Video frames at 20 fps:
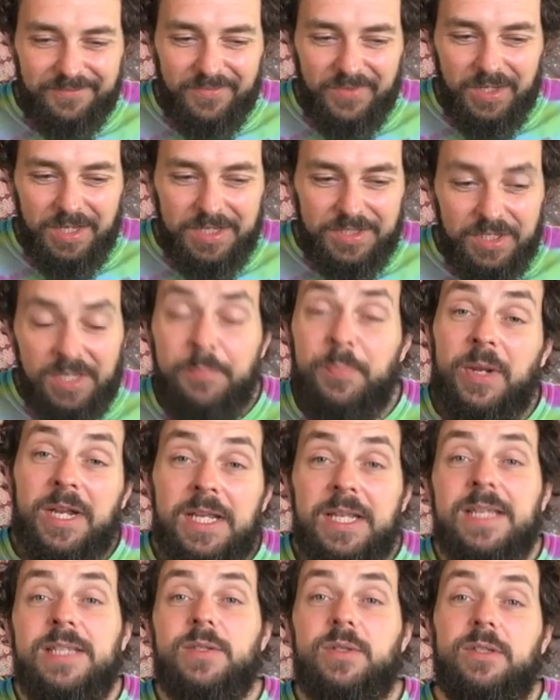up. So
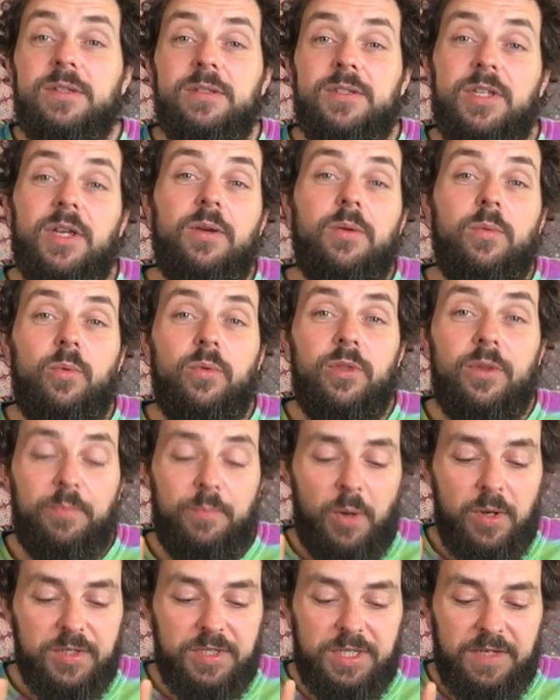the
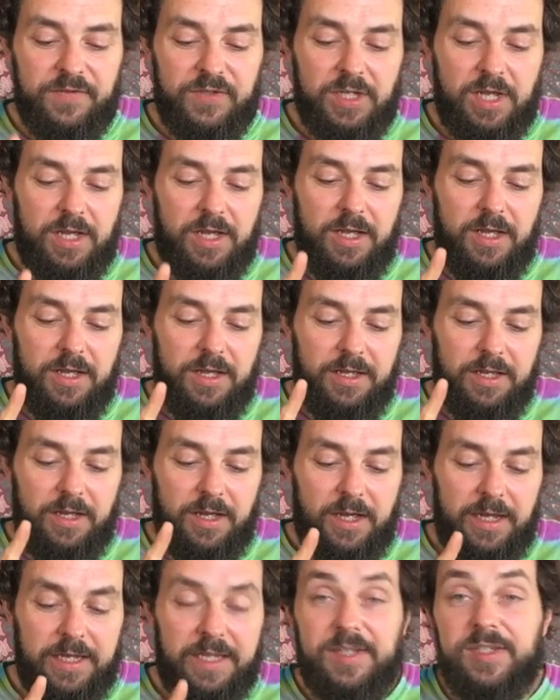positives are
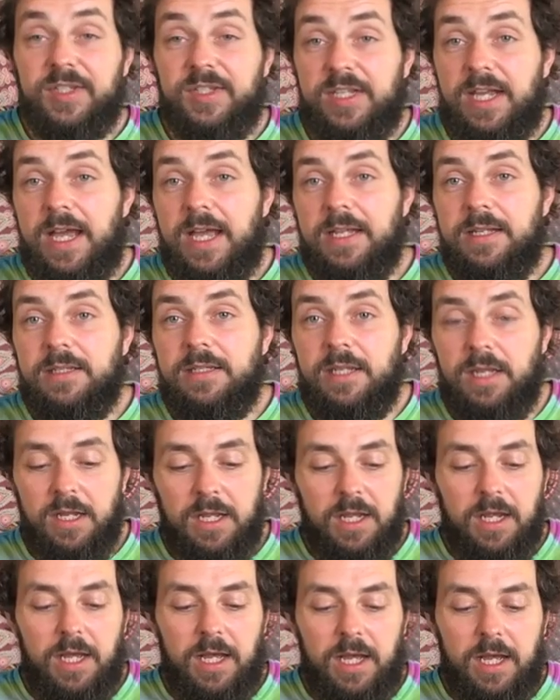I can stand.
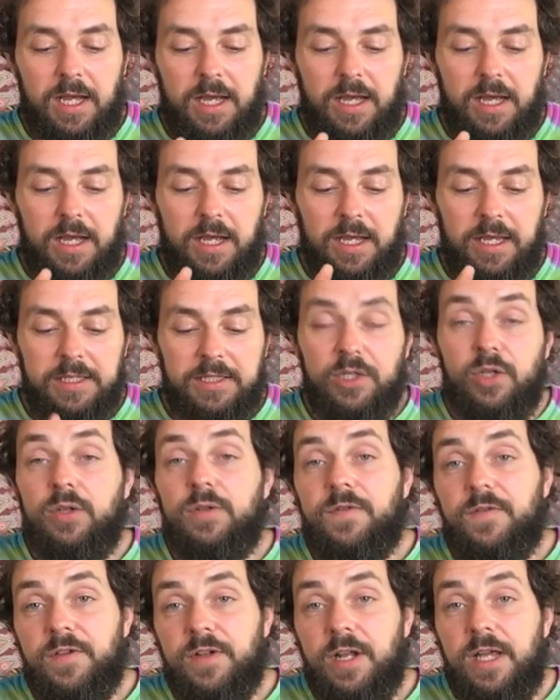It's good
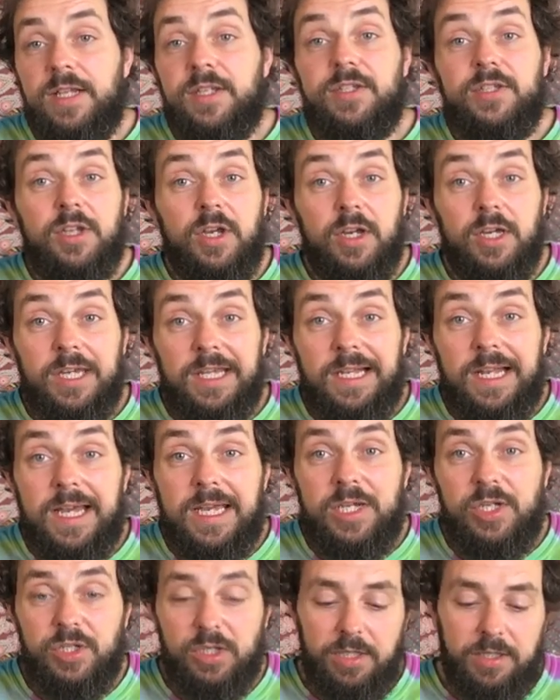for like
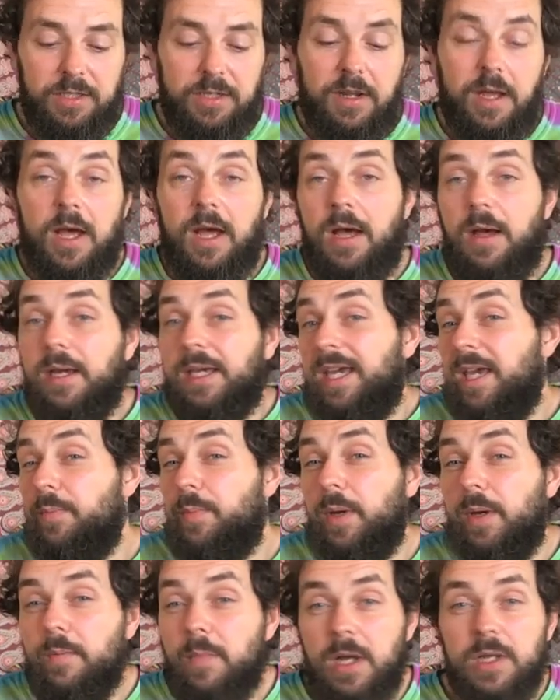circulation,
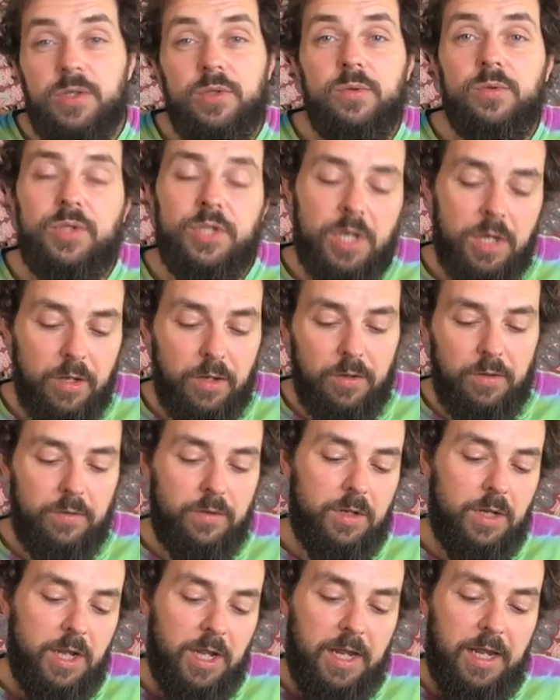keeping muscle
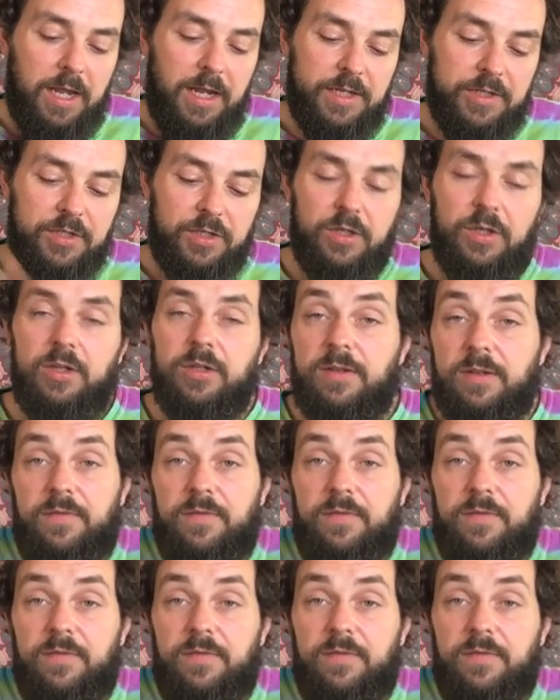tone. It's good